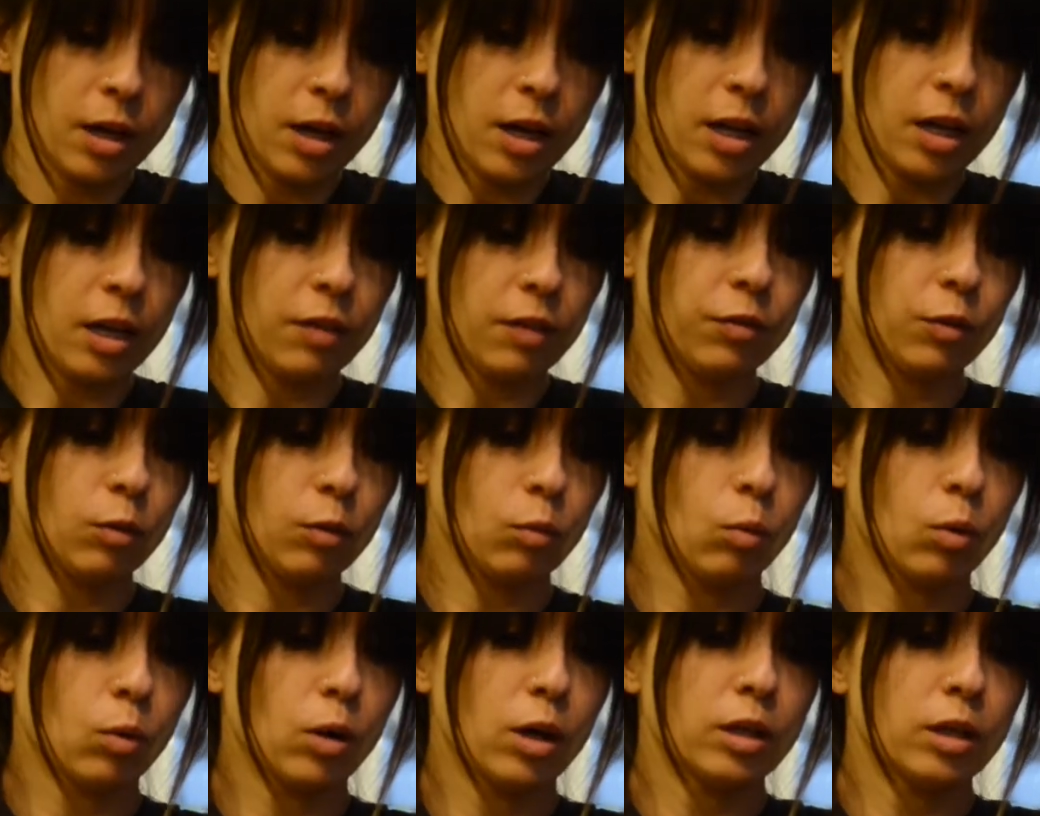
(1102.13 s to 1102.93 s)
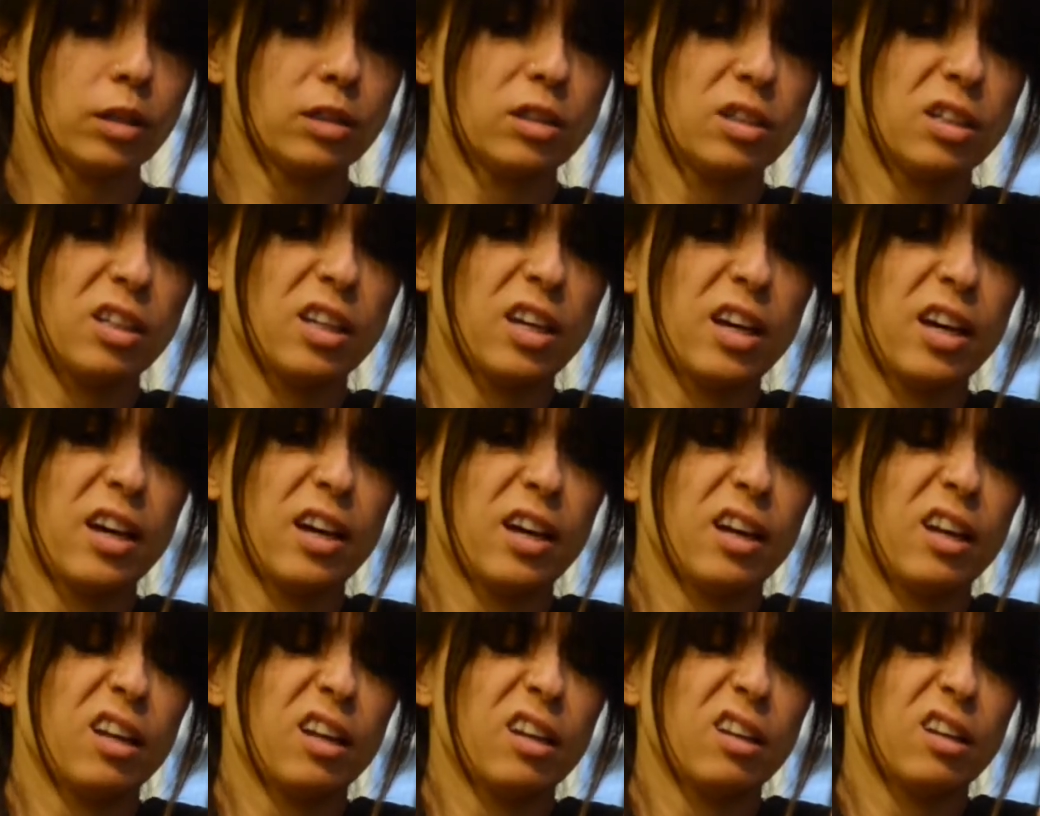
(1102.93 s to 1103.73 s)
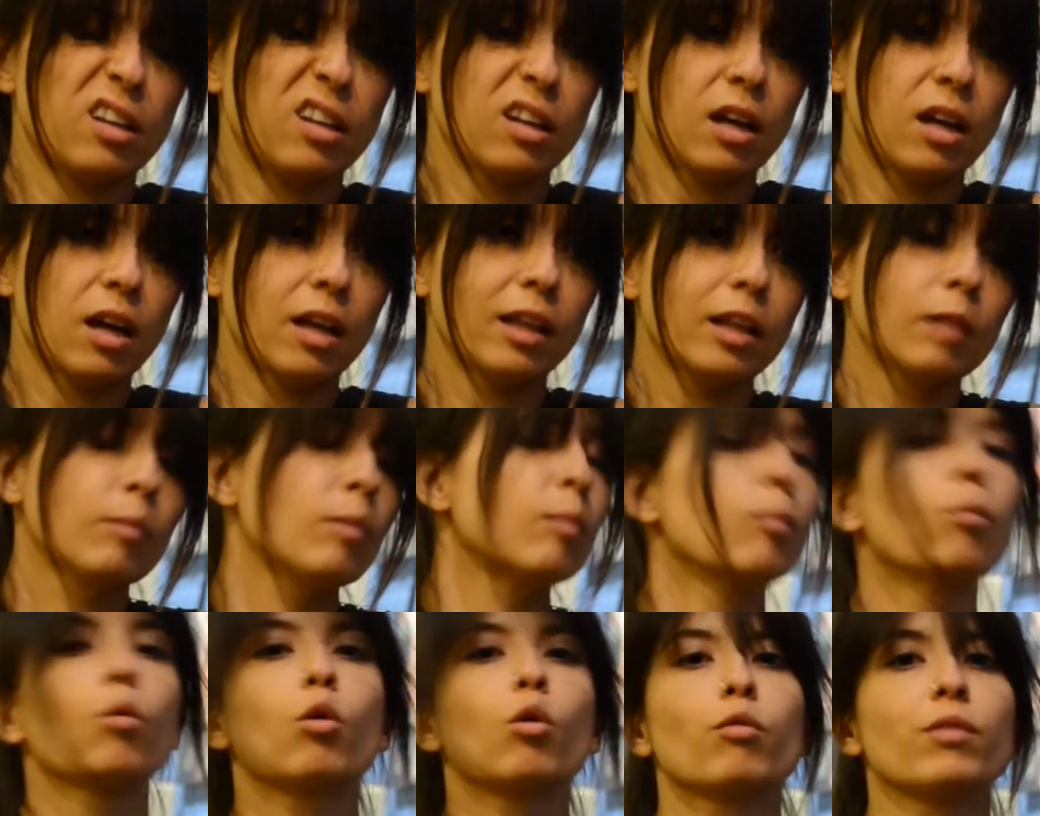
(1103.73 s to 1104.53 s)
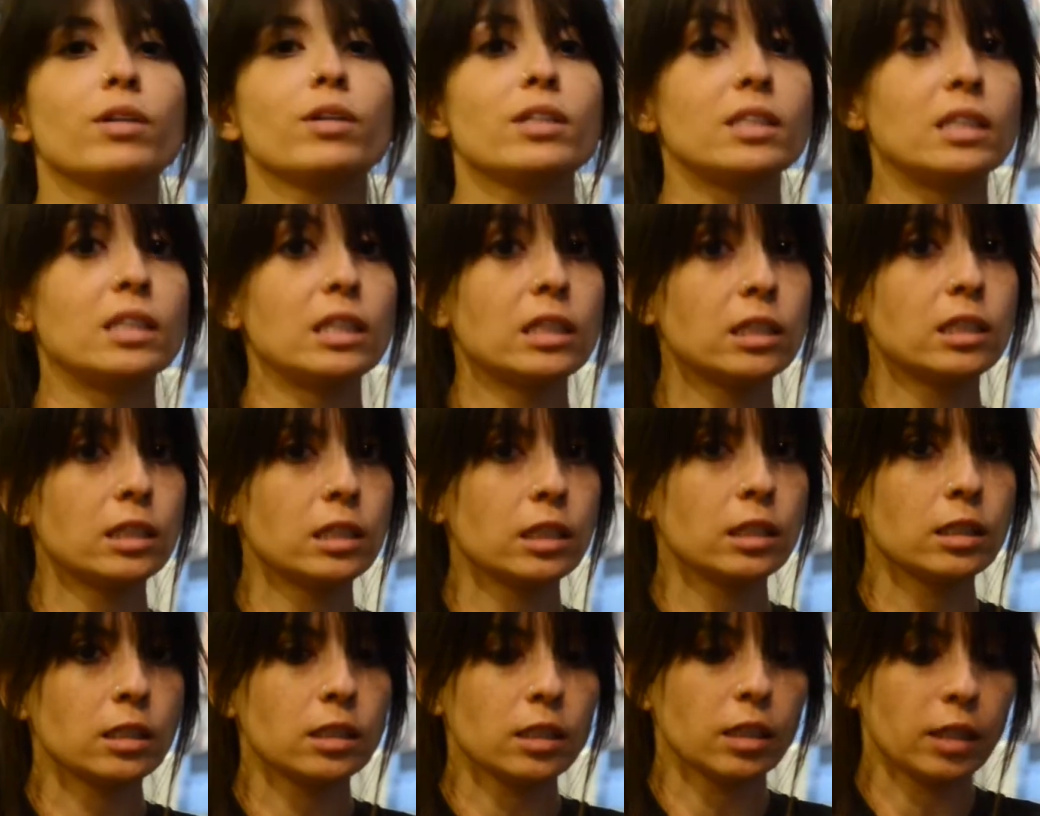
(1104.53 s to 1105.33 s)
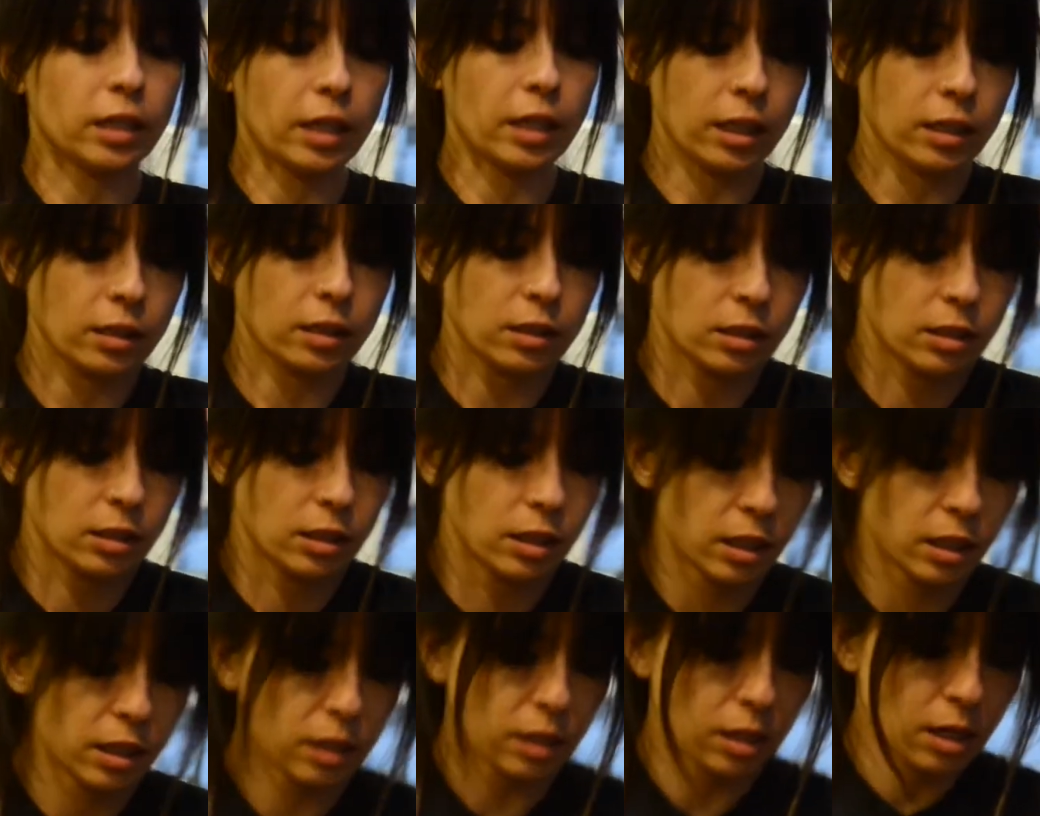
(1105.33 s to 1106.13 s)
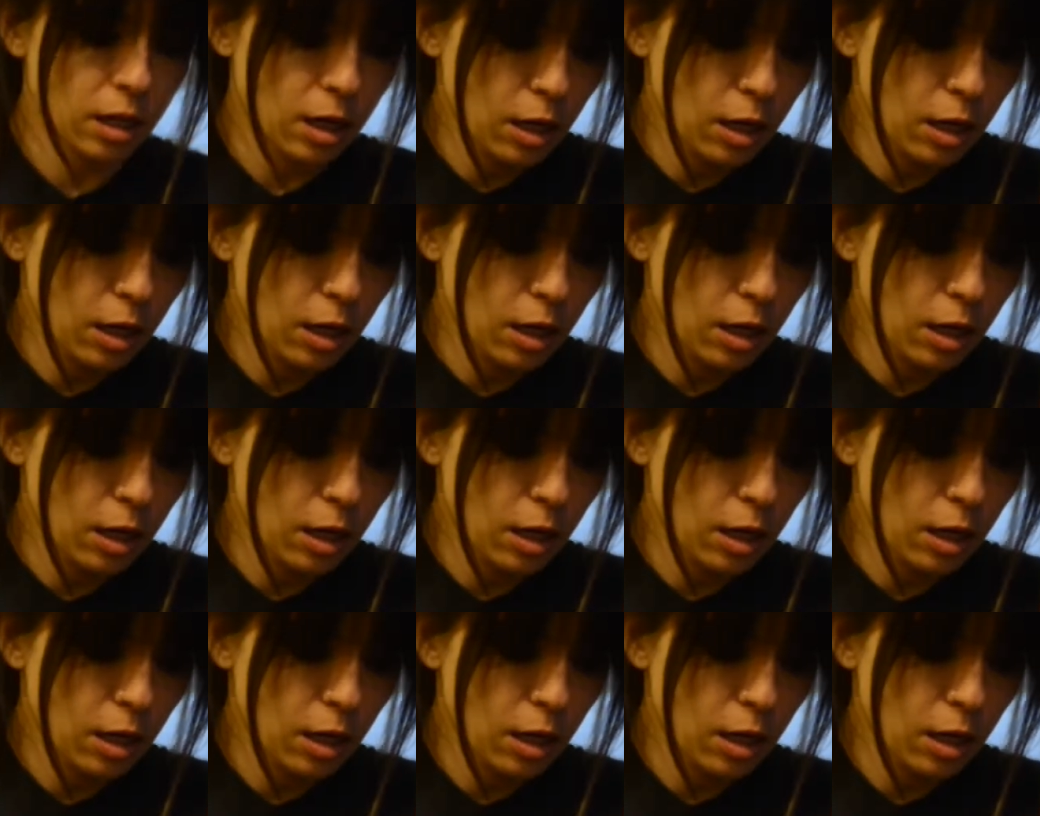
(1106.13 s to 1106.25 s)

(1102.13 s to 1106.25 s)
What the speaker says: And if you want to get a little bit more resistance against it,